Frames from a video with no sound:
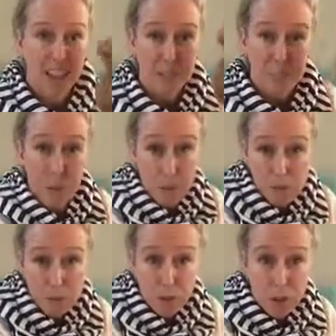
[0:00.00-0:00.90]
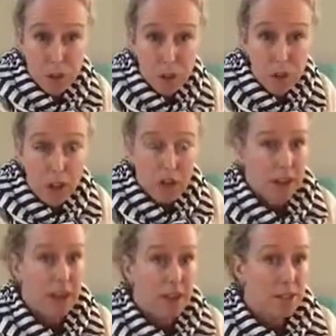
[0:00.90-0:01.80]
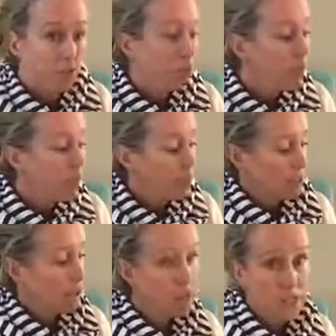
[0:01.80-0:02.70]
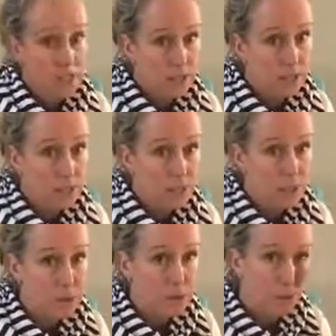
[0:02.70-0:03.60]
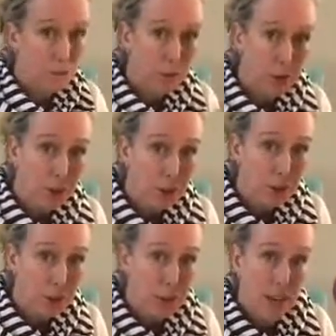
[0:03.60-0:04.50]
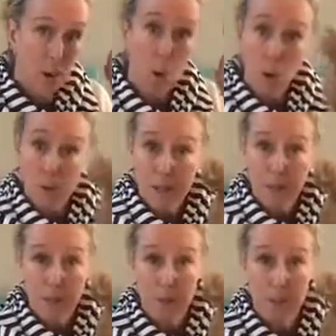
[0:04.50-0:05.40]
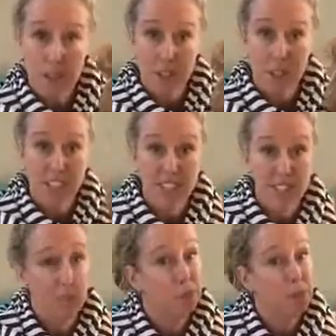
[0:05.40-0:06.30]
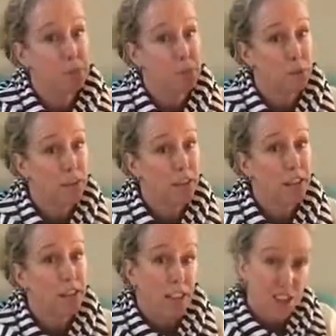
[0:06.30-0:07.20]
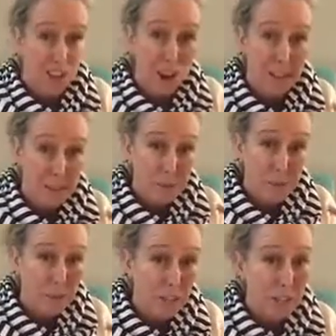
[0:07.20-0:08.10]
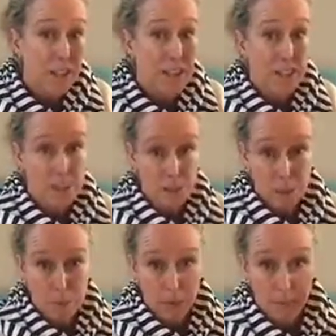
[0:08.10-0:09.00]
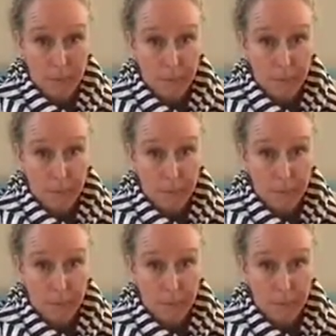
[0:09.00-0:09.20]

as opposed to vertical. And really, truly the difference between vertical and a horizontal position is the difference between non-swimmer and swimmer.